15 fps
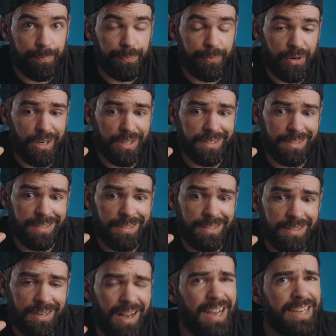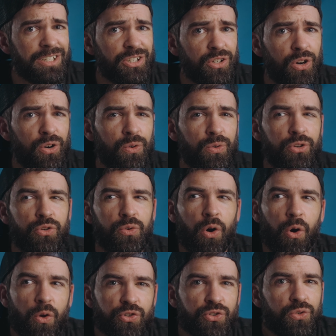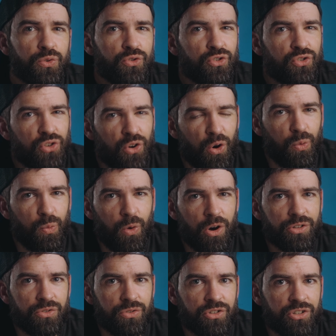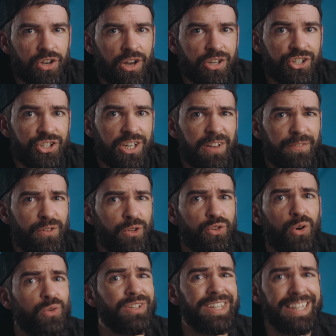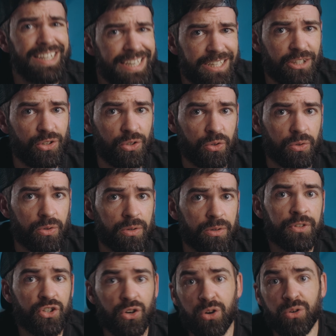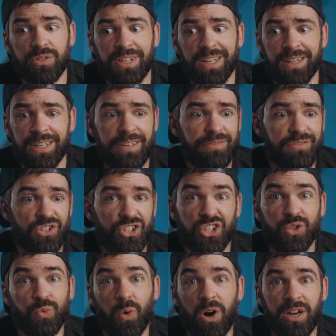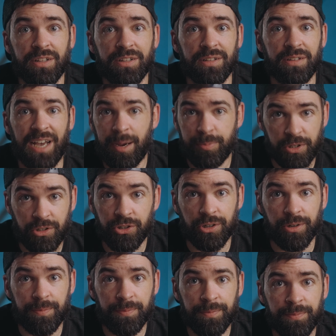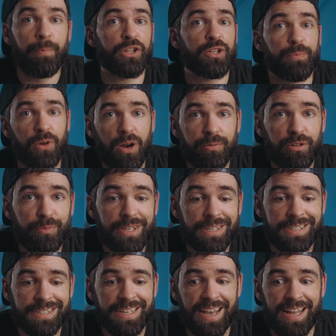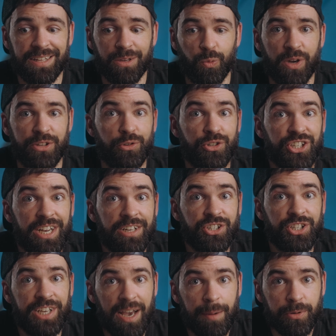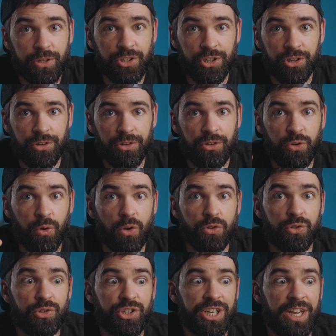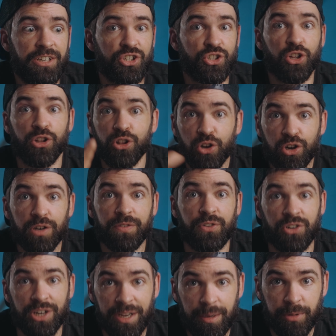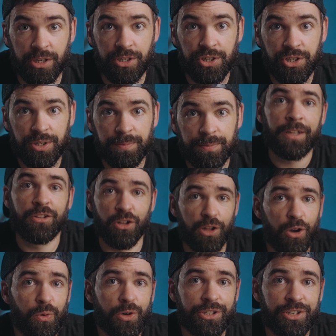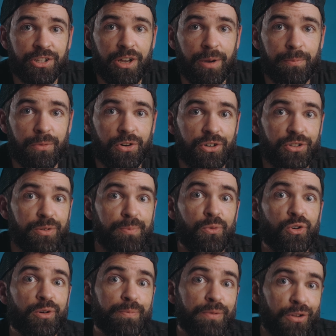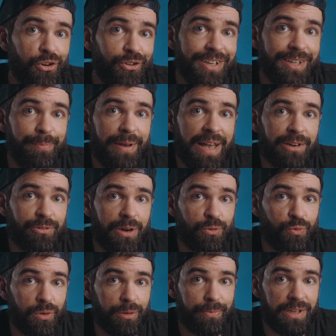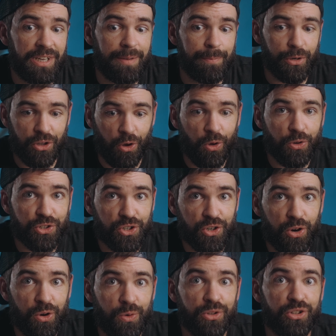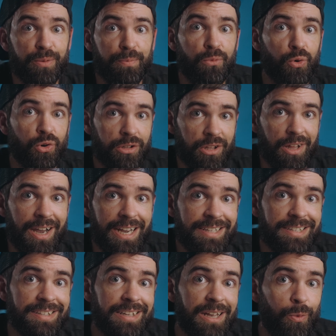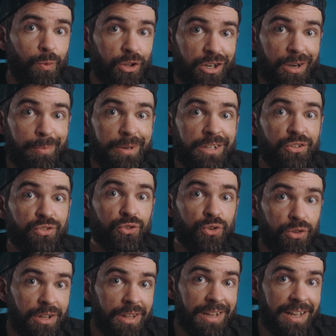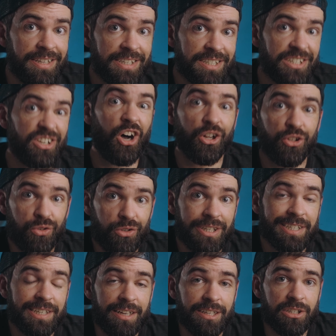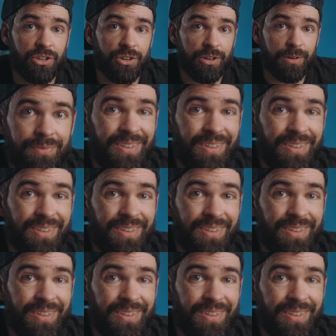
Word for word: But ISO you also don't want to touch if you don't need to. So that leaves just one, aperture. But the problem is that when you change the aperture, you also change the look of your image. The lower the number, the more blurry the background will be, but also the more light that will come in through the lens onto the sensor.